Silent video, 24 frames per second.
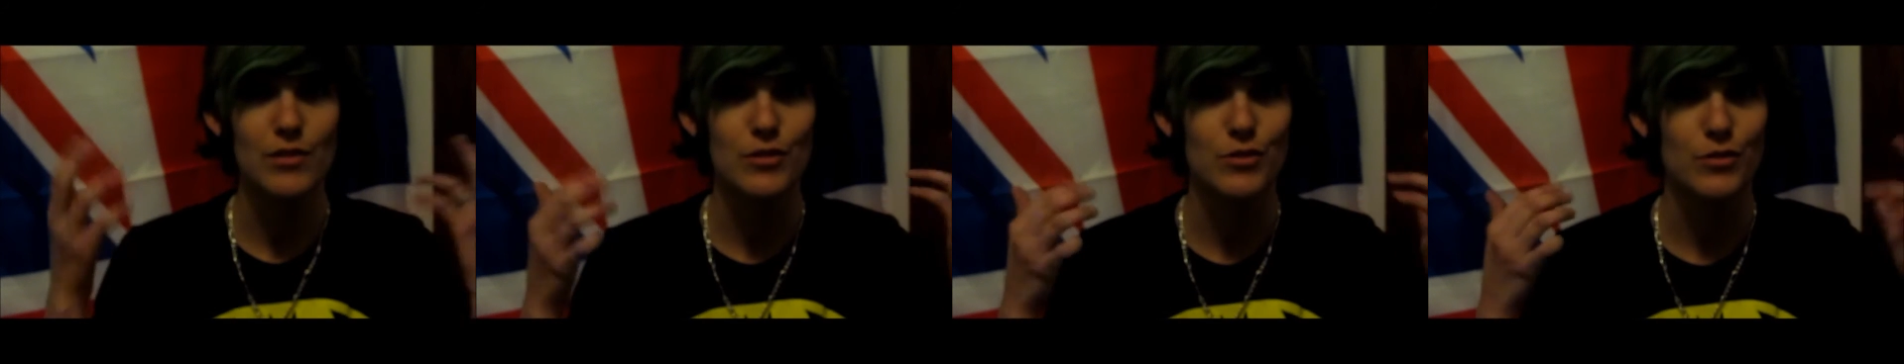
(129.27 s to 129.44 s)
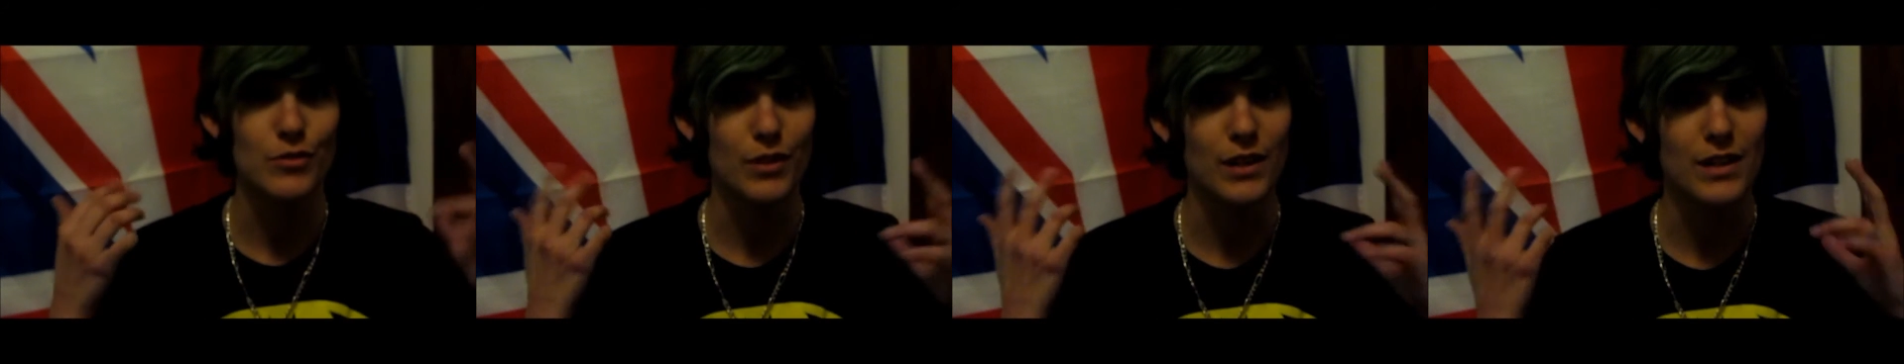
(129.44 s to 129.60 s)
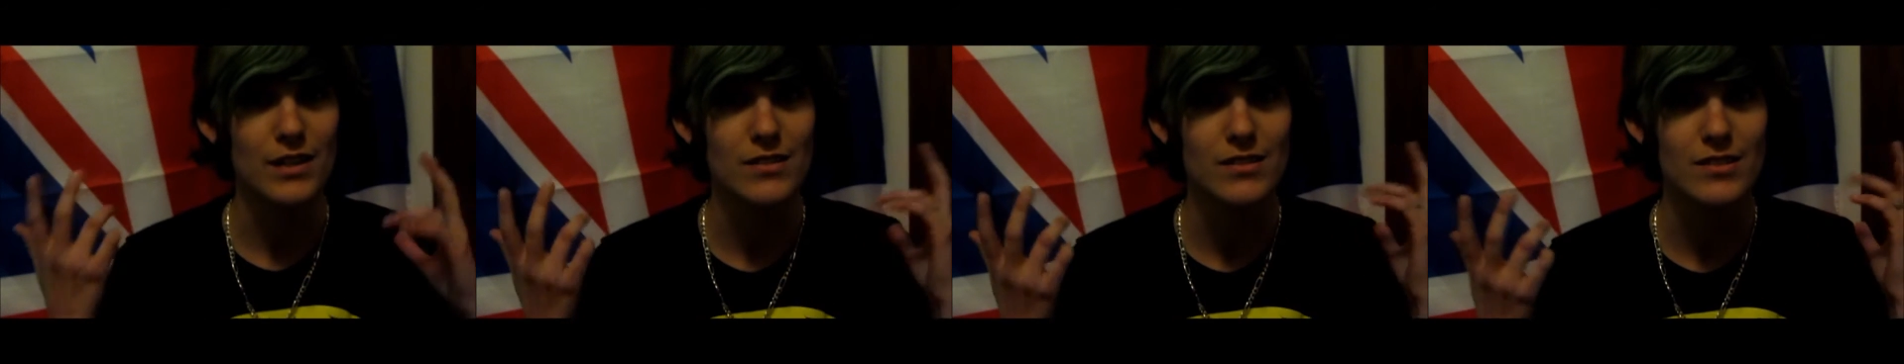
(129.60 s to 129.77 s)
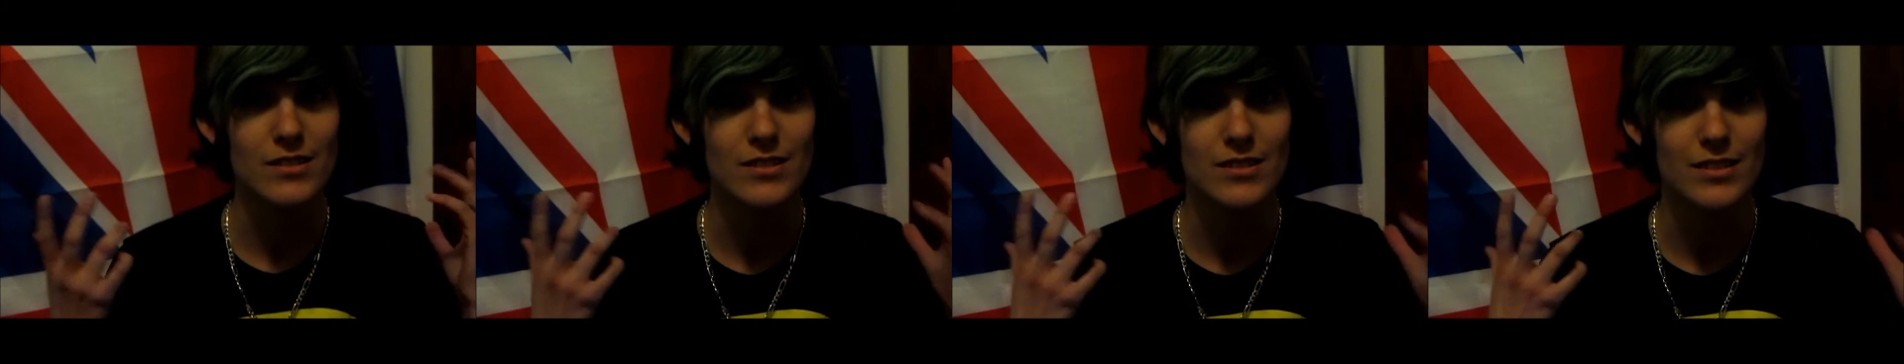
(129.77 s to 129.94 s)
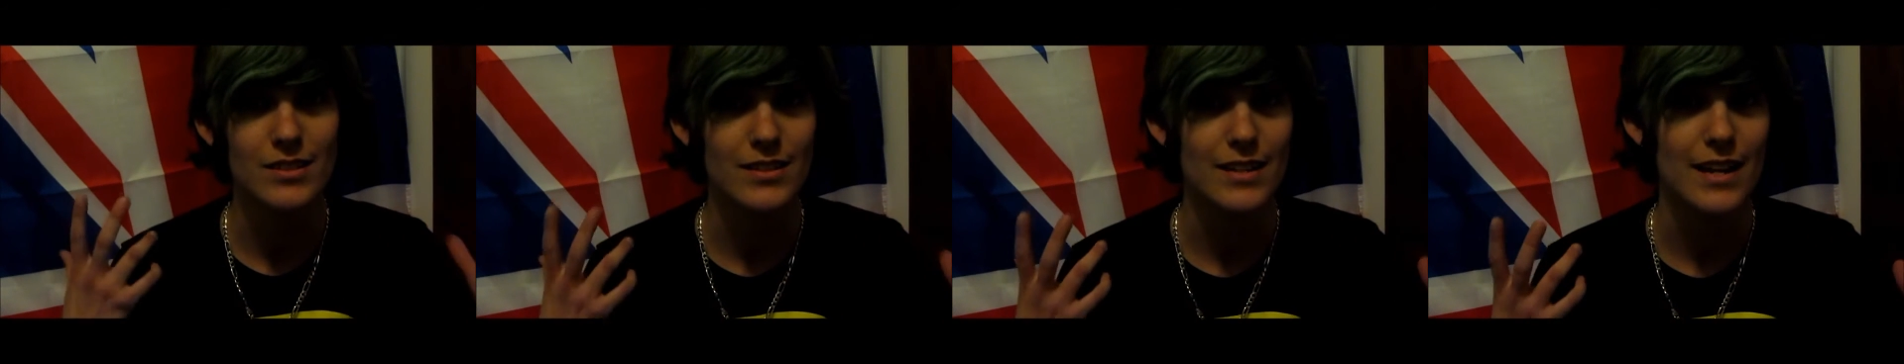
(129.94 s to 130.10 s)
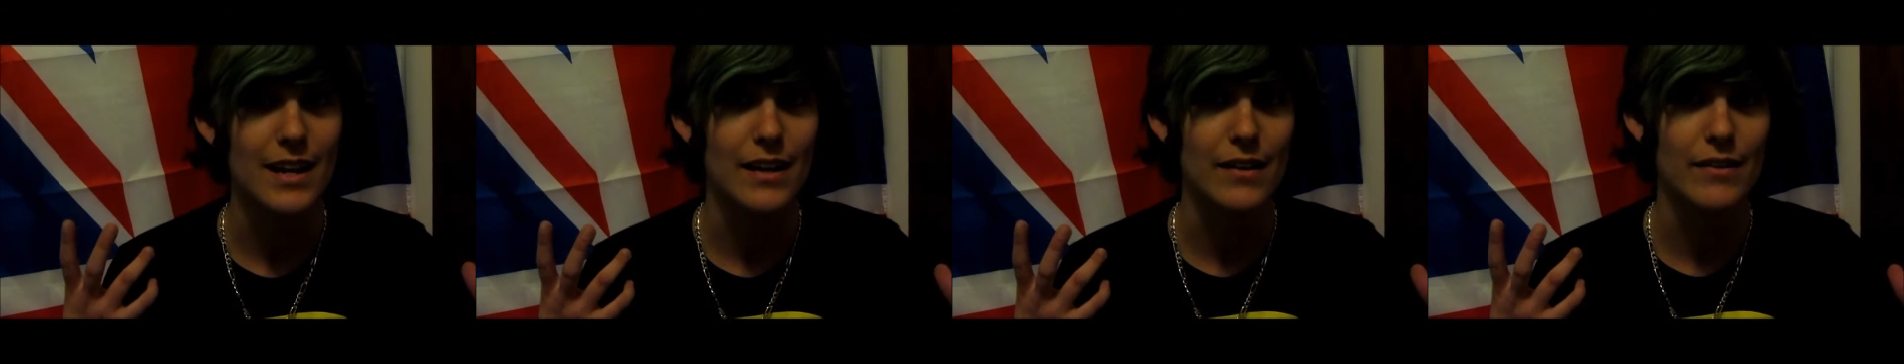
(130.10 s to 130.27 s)
crazy
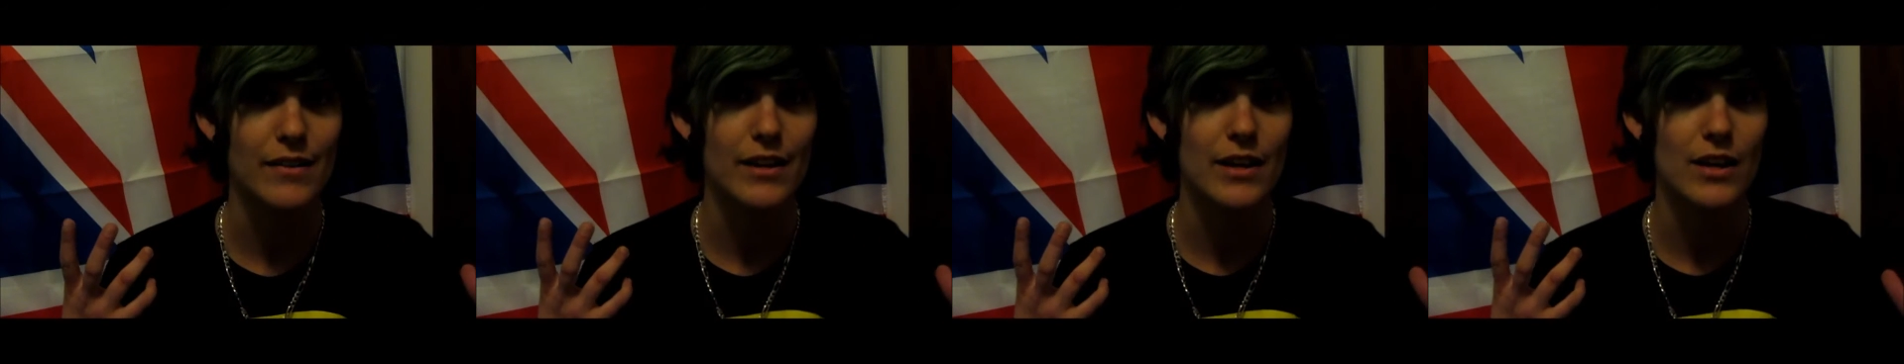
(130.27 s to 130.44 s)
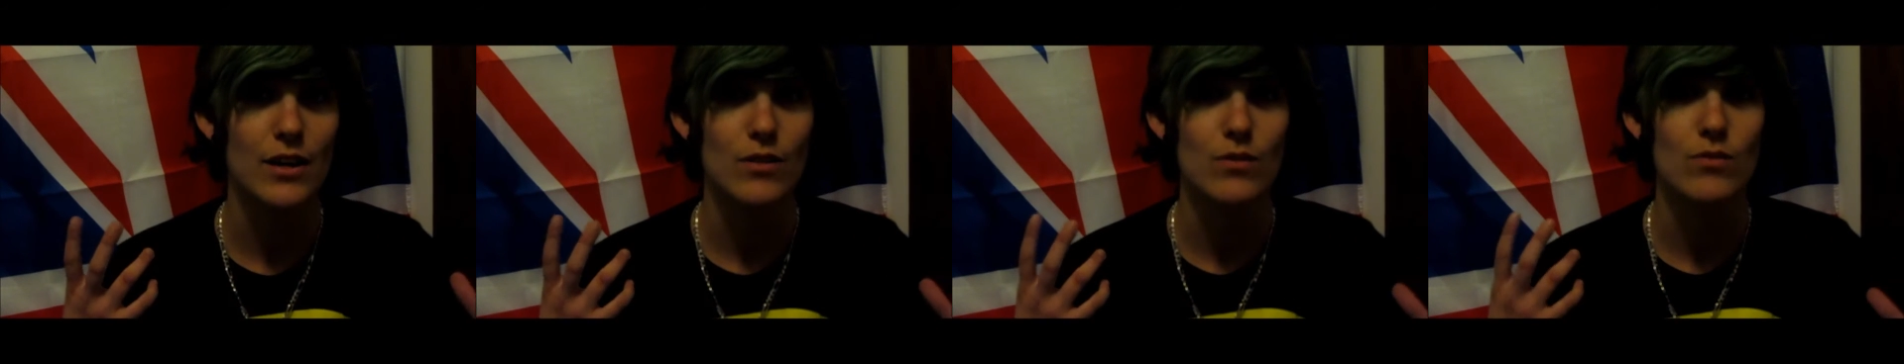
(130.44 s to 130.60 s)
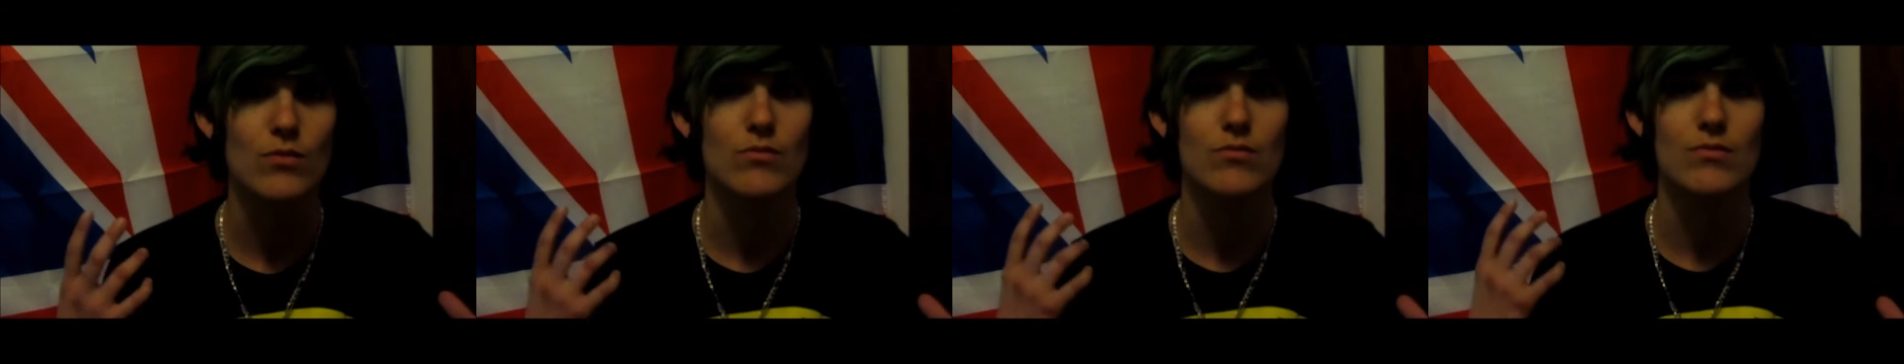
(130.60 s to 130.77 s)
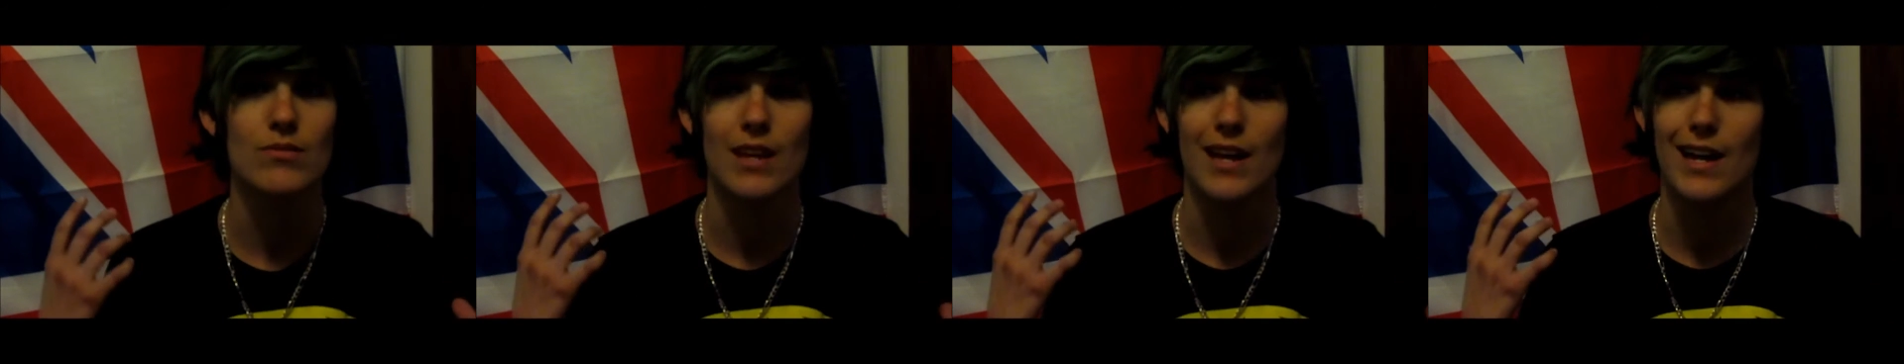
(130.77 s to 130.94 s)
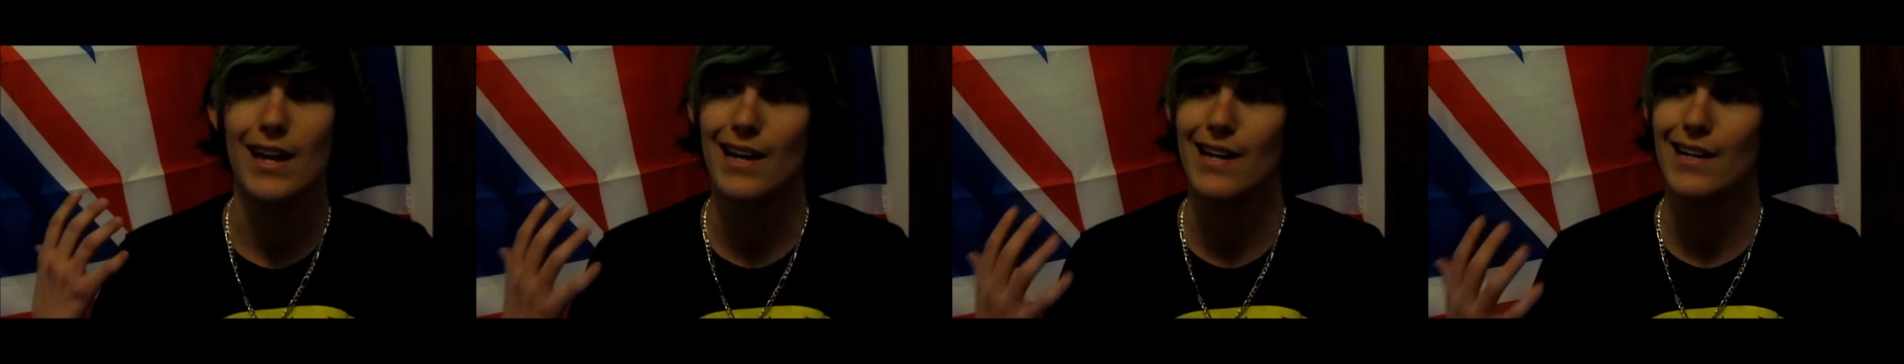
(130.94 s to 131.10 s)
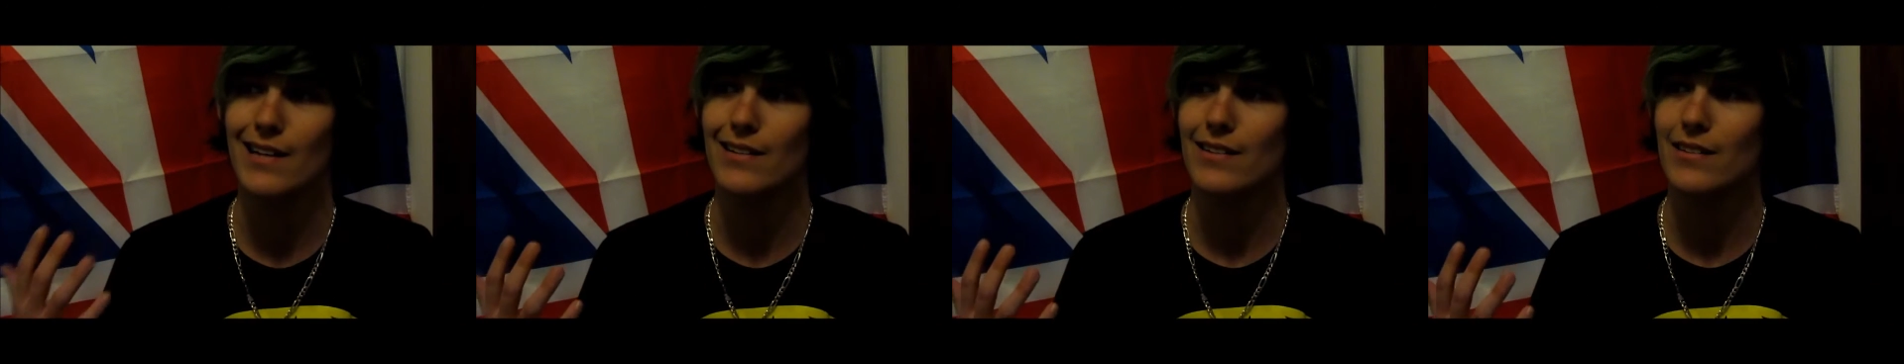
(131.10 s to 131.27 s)
scenarios,
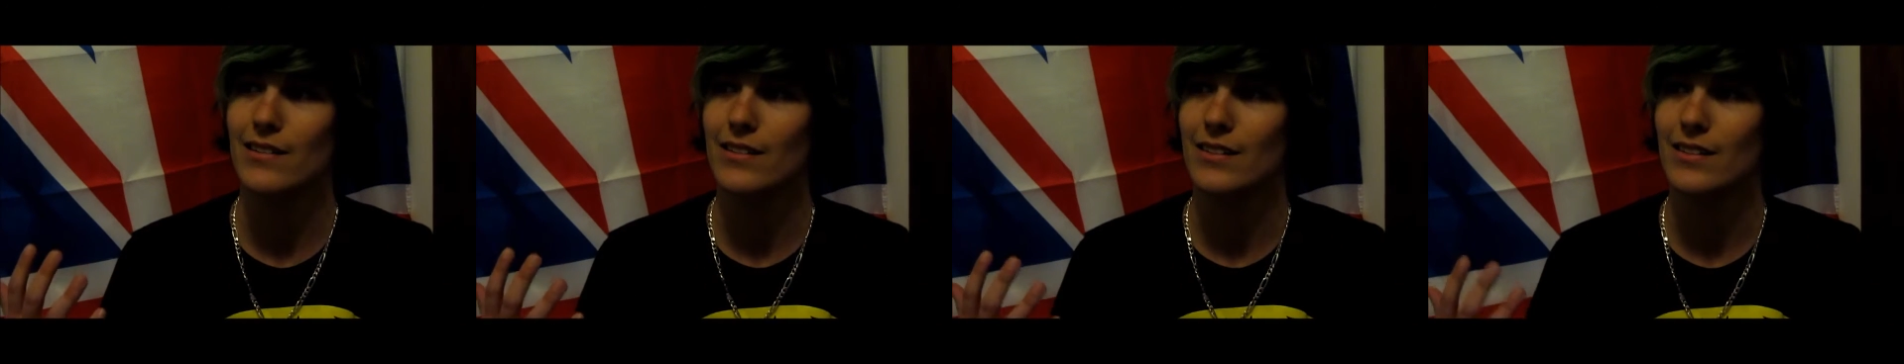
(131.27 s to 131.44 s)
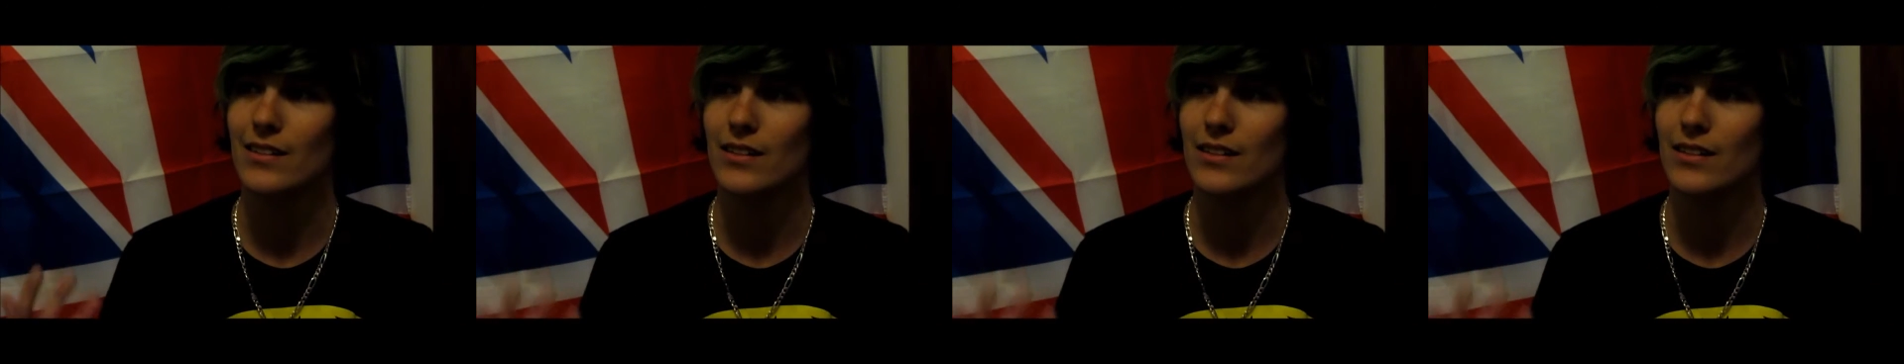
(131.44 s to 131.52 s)
and